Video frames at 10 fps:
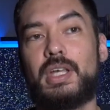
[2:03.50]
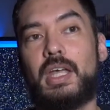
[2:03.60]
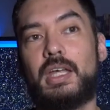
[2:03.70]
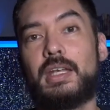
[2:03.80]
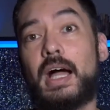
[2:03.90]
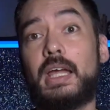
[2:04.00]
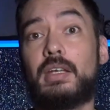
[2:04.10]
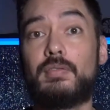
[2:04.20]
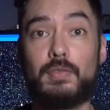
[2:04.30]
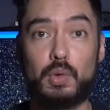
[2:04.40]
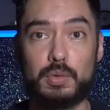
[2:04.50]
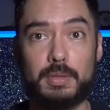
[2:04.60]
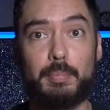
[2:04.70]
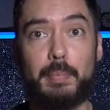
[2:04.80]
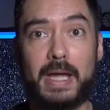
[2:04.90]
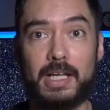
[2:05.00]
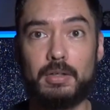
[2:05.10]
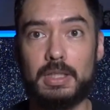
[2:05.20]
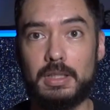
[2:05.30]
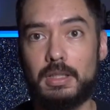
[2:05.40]
a 9-volt
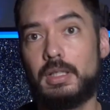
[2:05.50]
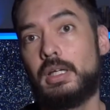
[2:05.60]
battery,